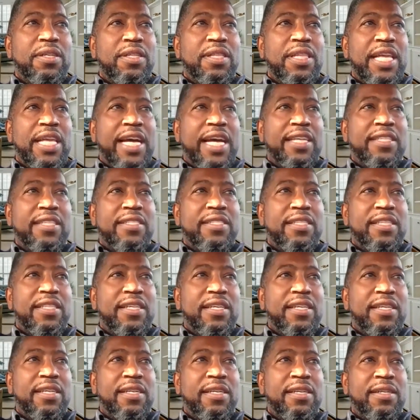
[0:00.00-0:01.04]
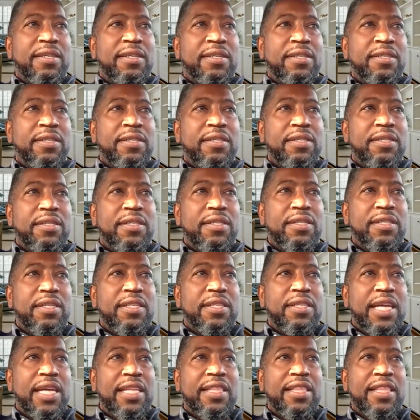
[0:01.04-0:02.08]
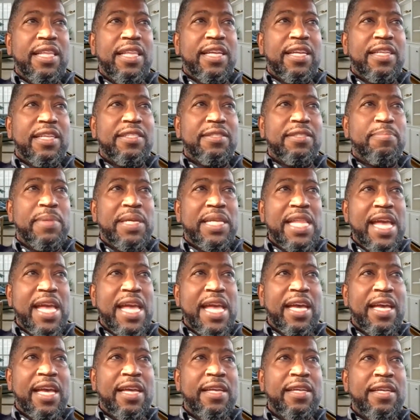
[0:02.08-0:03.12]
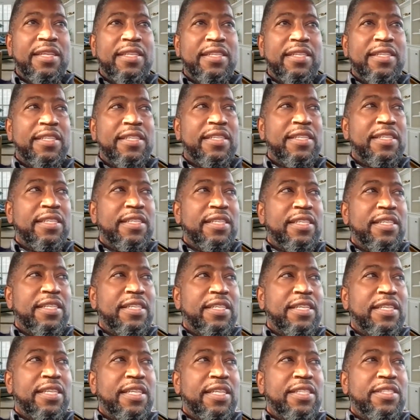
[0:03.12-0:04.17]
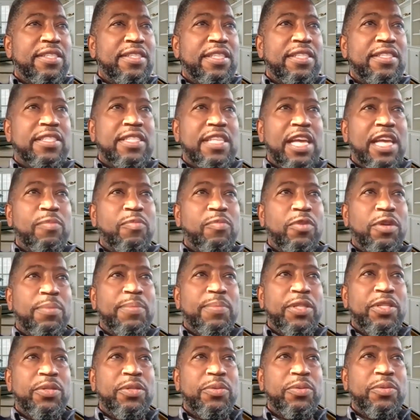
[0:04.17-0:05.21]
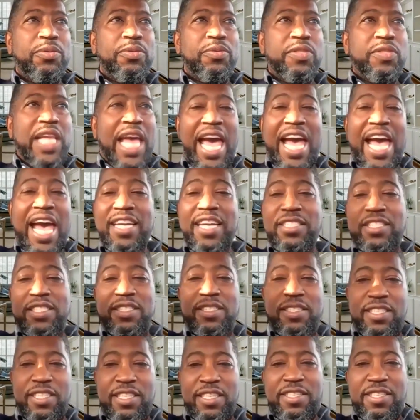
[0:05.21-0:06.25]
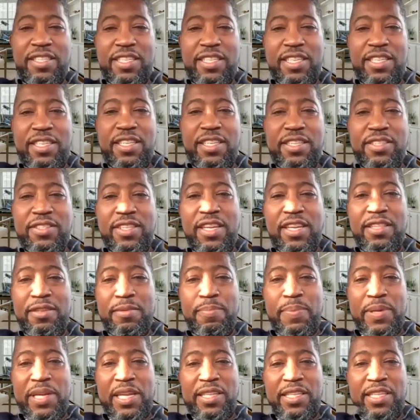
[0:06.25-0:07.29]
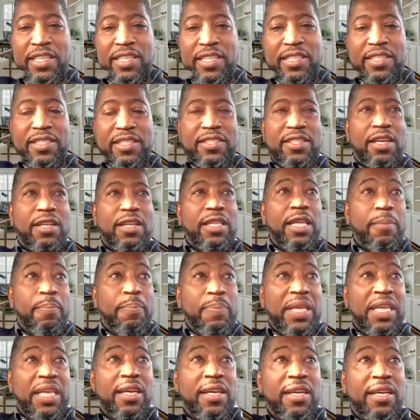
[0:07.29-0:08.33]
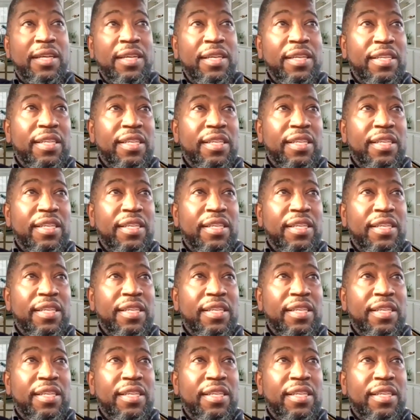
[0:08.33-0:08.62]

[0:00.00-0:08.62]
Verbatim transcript: that uh, I think it's Monet is the same woman who's actually in his other paintings, Olympia.